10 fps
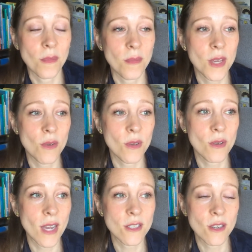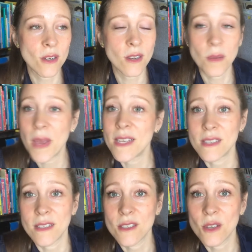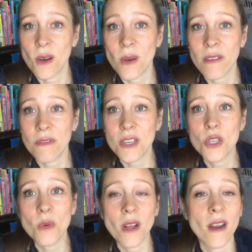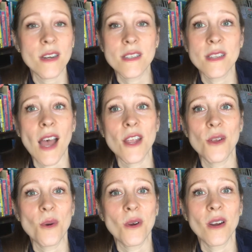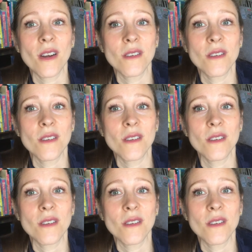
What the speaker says: You guys are amazing. So if visual art is not your